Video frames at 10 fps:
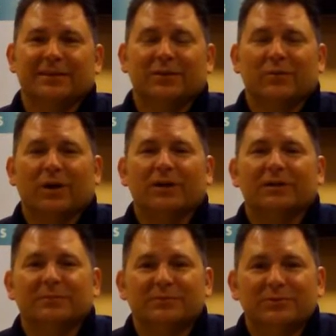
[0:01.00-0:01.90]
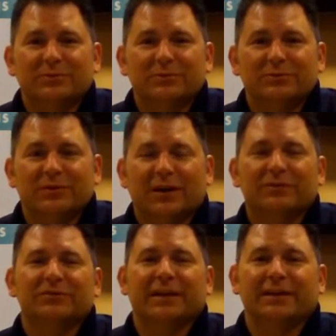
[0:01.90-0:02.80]
Welcome to
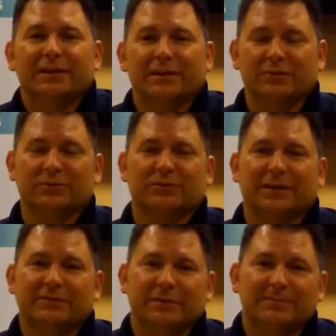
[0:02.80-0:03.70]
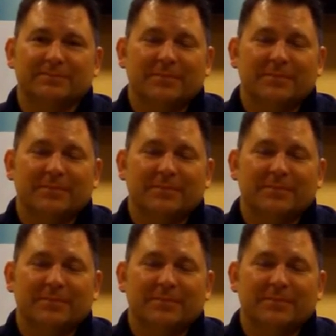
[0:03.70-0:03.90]
Understanding Electrical Safety.